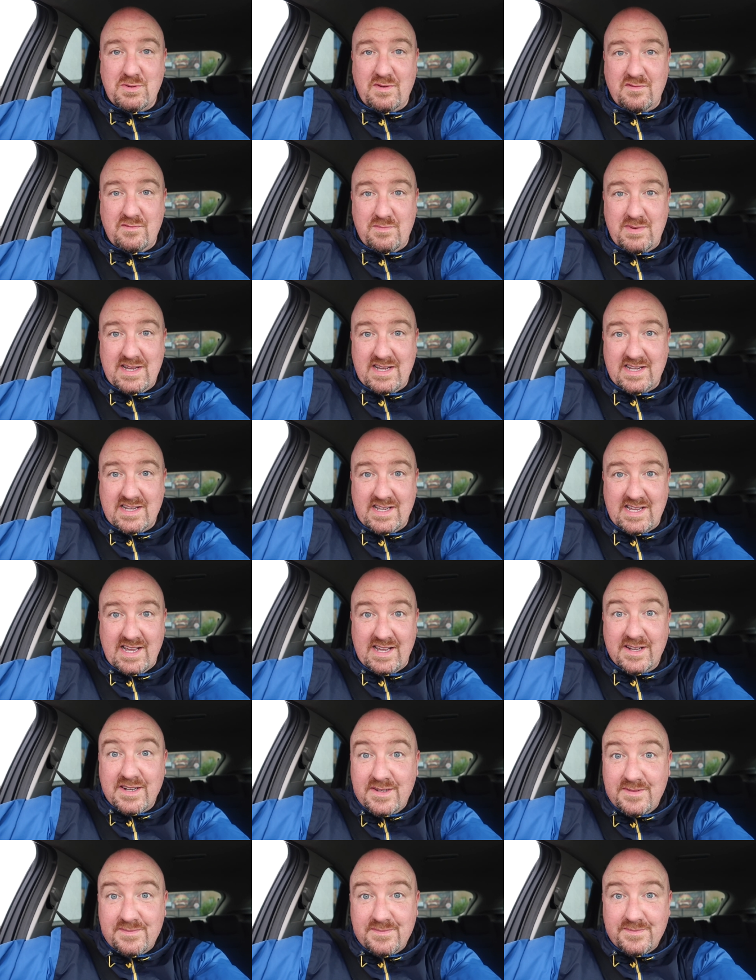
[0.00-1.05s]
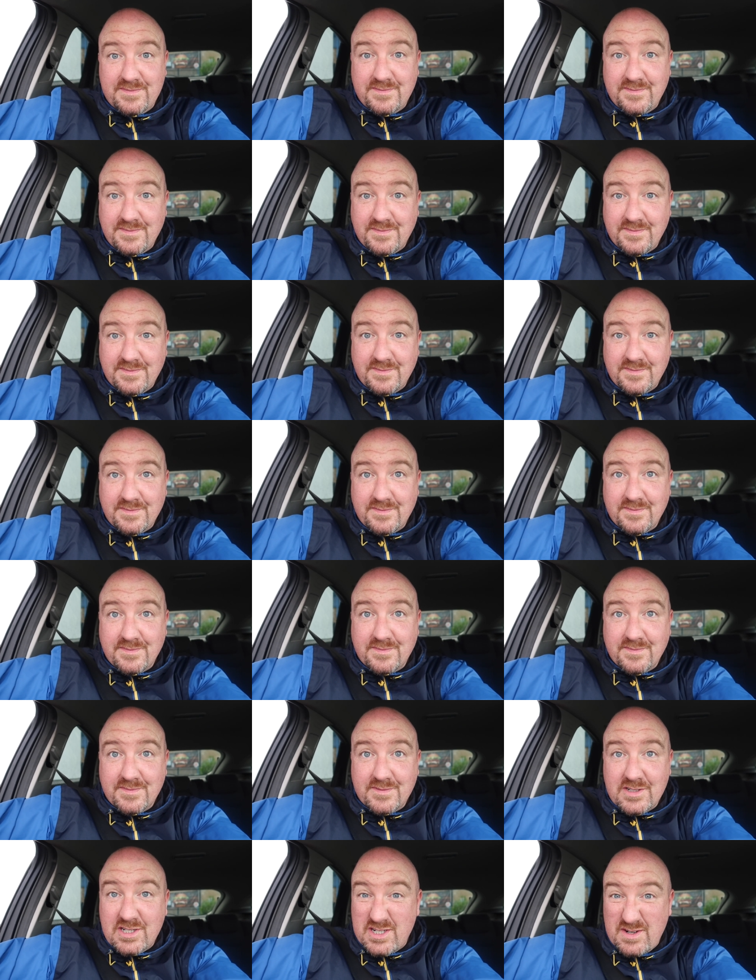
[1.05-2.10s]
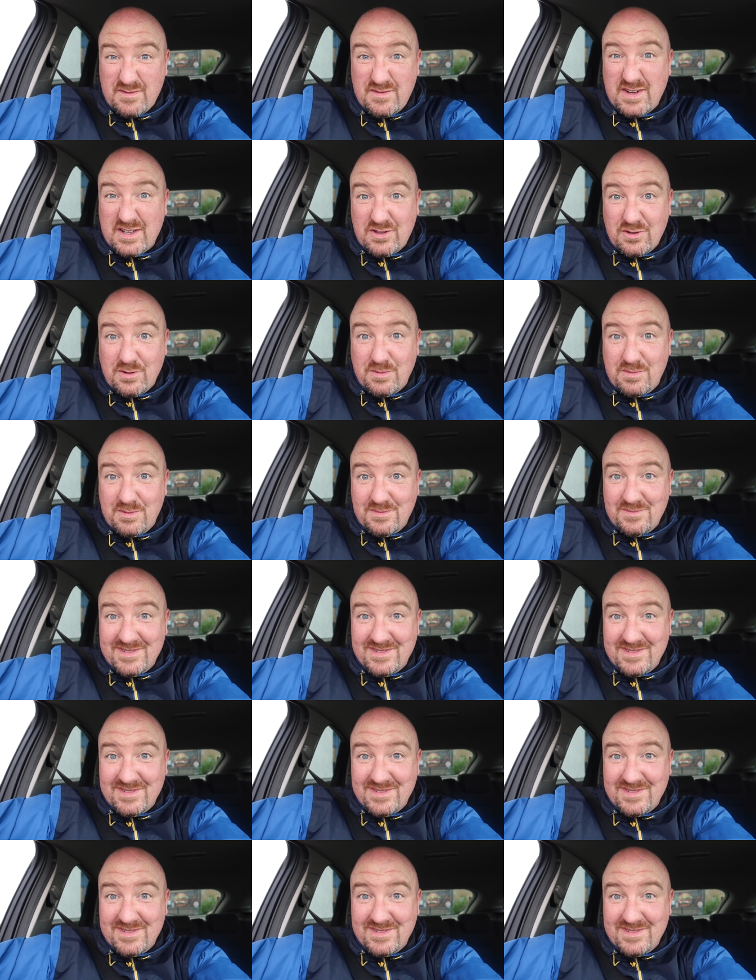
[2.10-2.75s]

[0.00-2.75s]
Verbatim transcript: to have a Burger King because I'm fed up.